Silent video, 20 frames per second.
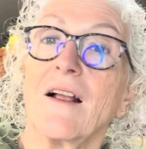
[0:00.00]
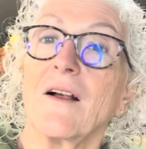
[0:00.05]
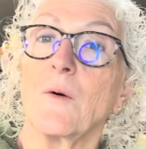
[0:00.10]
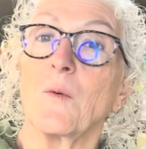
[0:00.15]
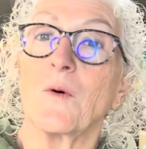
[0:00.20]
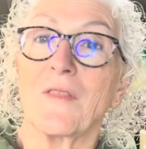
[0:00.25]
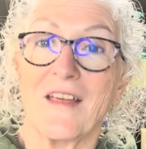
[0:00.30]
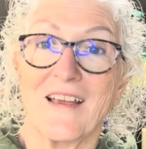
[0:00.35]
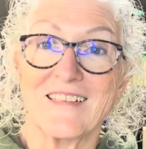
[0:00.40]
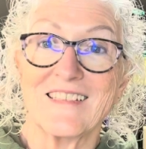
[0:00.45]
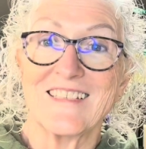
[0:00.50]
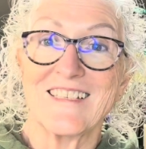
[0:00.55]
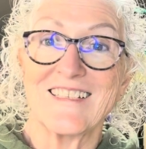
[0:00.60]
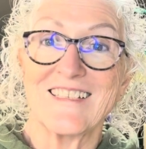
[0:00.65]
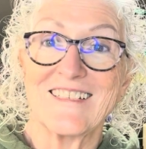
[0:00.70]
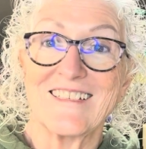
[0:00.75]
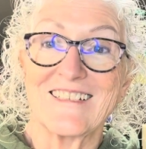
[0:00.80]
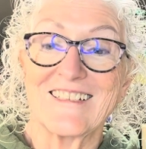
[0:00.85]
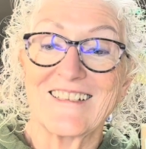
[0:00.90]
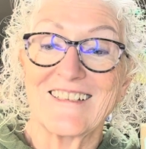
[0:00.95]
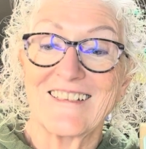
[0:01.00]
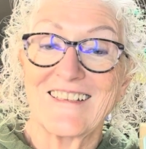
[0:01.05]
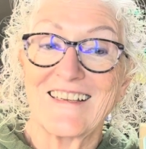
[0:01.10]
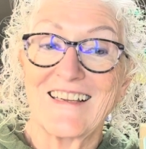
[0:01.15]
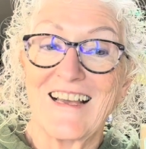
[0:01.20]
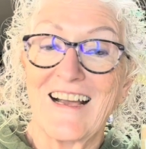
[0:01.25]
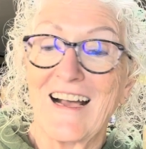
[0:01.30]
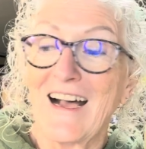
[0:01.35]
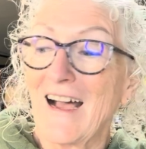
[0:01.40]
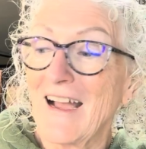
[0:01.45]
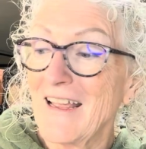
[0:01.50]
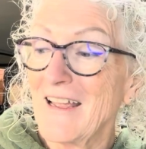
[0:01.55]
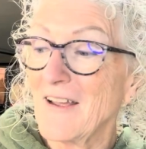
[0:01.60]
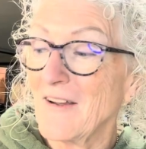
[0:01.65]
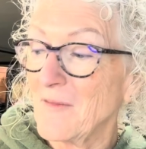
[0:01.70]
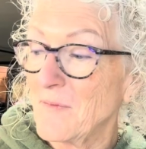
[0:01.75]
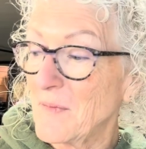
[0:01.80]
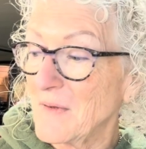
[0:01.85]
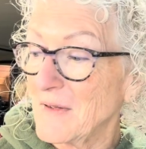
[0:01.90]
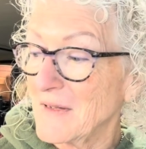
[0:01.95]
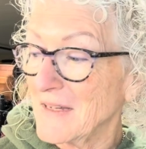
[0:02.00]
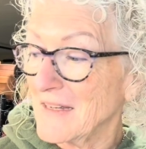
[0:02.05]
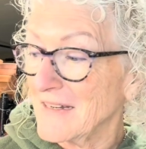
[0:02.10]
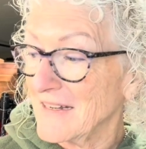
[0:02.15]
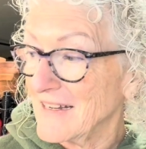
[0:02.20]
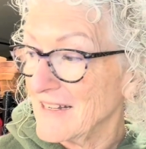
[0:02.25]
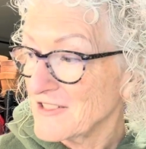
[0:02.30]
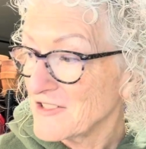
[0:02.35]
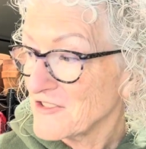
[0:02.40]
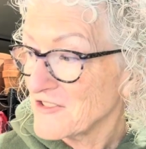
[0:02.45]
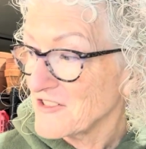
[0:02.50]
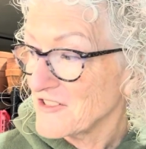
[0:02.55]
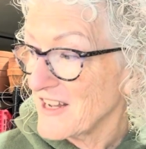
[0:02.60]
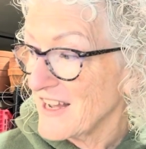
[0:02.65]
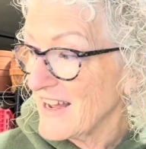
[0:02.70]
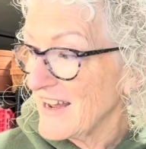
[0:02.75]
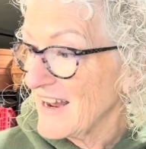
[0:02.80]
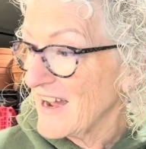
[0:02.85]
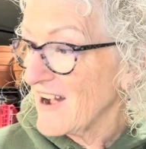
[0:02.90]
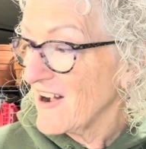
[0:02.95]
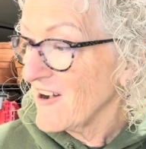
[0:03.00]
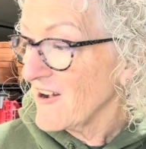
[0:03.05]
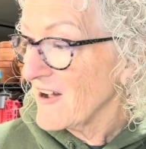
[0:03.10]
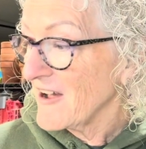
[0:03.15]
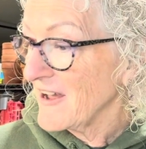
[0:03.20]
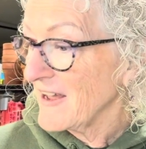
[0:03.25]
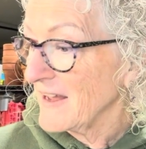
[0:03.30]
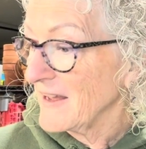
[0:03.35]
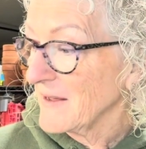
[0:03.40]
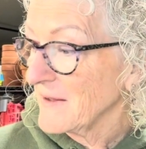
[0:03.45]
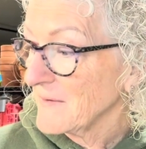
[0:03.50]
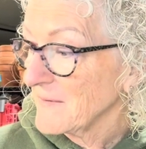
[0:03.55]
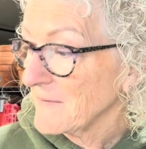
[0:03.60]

Well, that's it. I have been, yesterday I